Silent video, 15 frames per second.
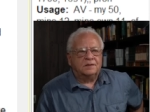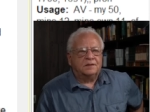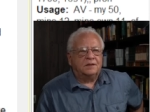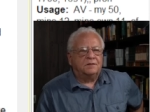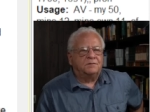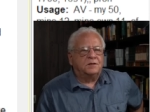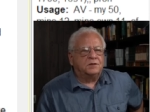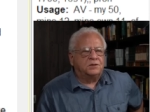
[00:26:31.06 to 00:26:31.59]

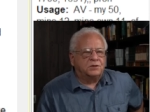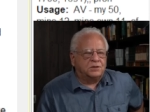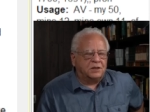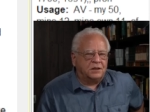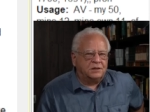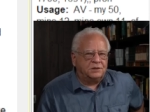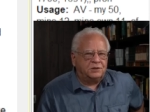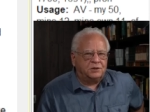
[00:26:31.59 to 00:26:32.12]
If the
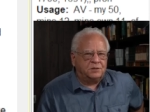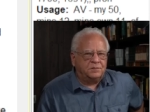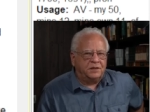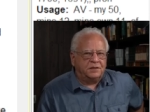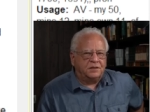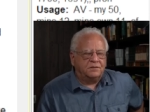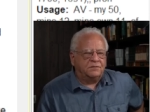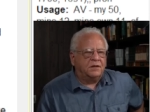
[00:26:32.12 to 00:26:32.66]
Son shall
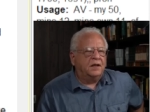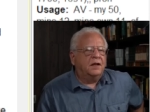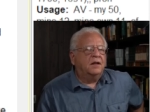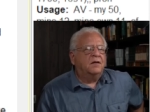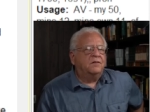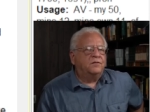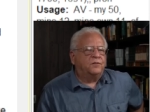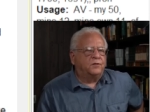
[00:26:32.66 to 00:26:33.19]
make you free.
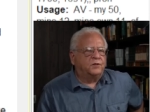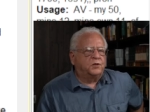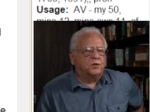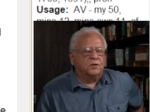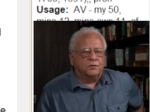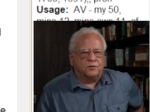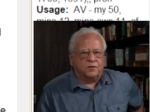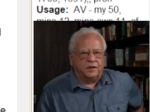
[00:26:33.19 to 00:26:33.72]
For
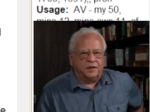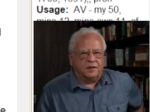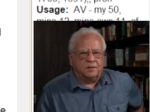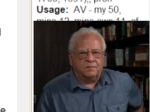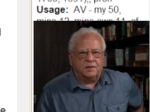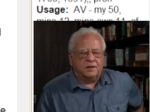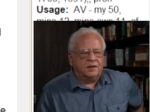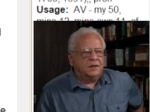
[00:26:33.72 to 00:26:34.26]
true
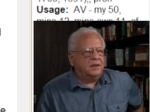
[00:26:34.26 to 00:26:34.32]
freedom